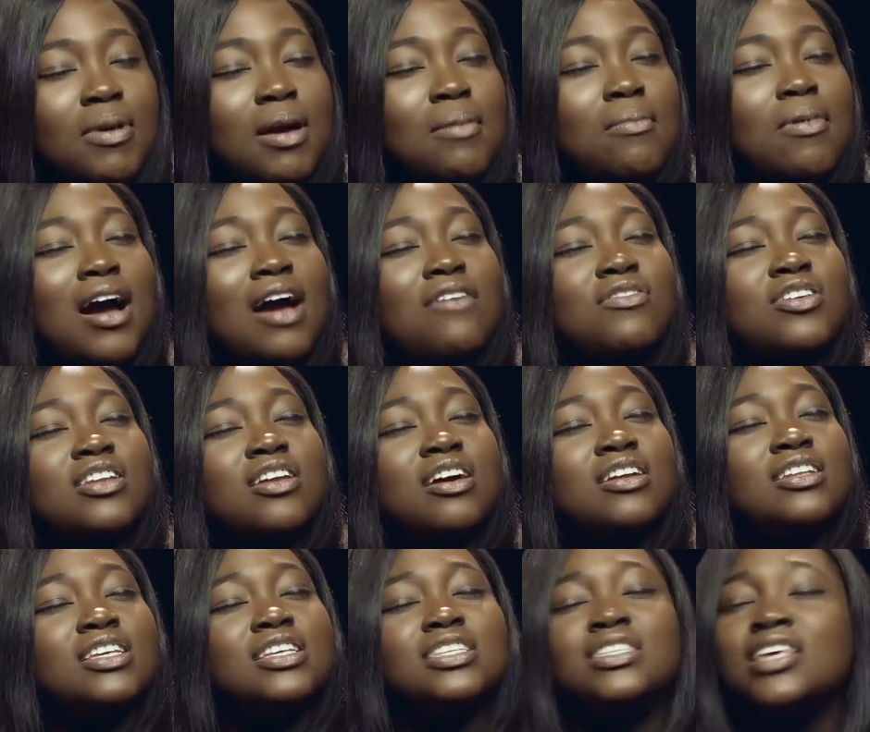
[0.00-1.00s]
Bimbo, have you
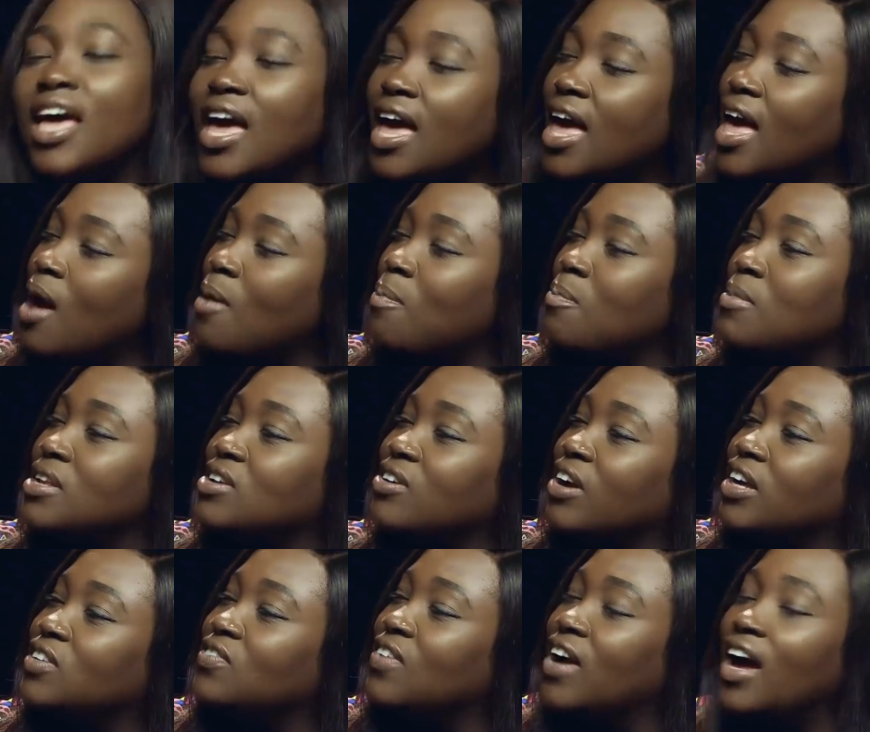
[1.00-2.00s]
done this? Help me
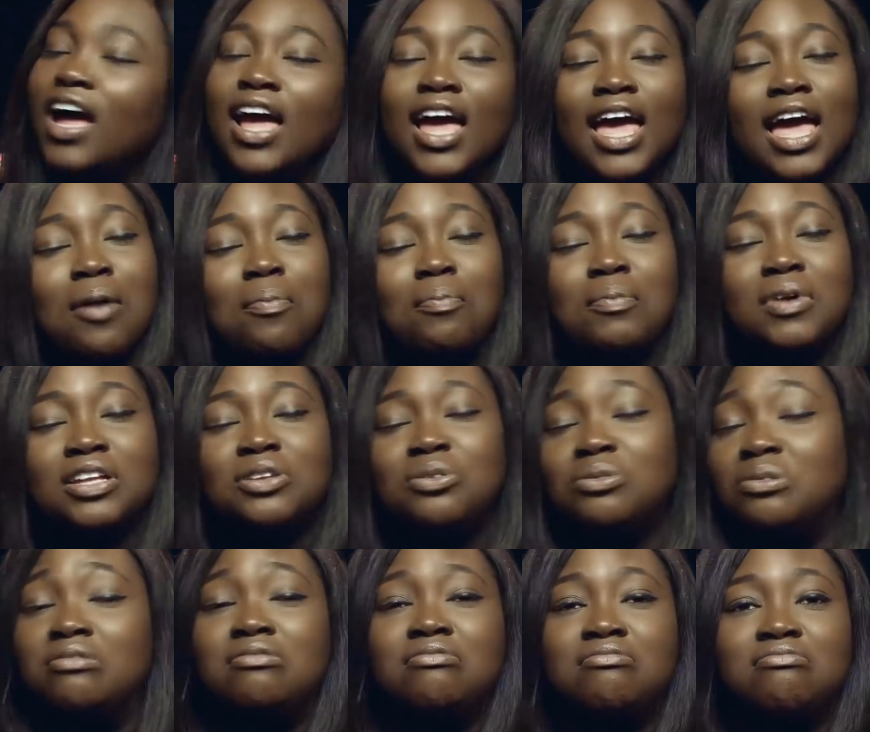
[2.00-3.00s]
transfer. Help me
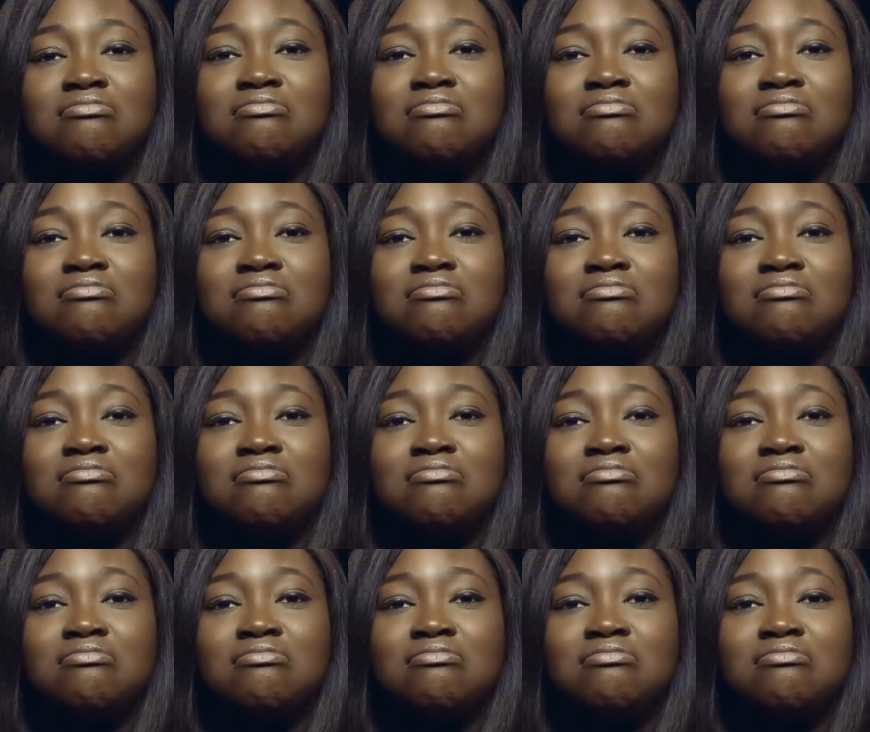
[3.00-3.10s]
do.